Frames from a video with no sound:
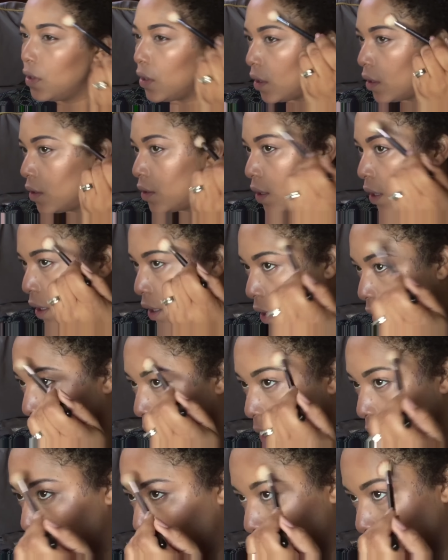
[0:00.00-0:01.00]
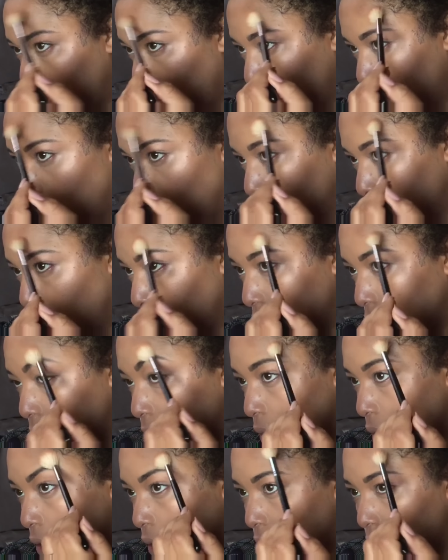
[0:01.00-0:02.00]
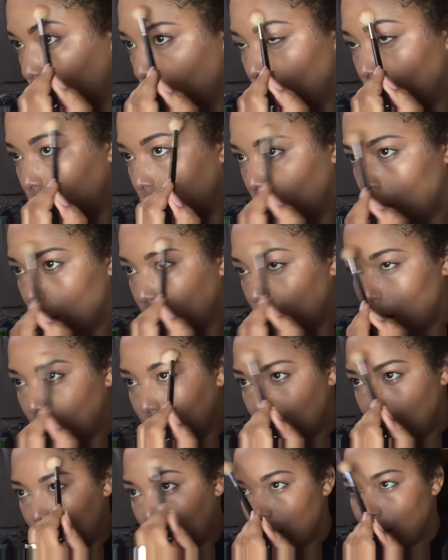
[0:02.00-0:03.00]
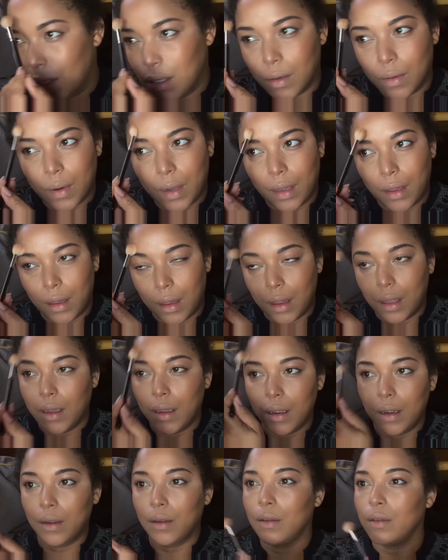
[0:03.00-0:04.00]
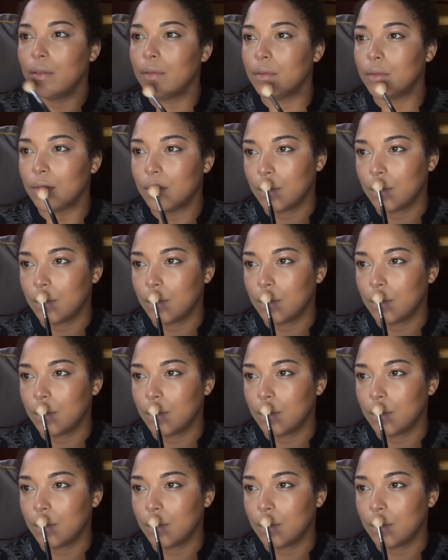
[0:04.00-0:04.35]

You can take it up the temples. Dust it right there.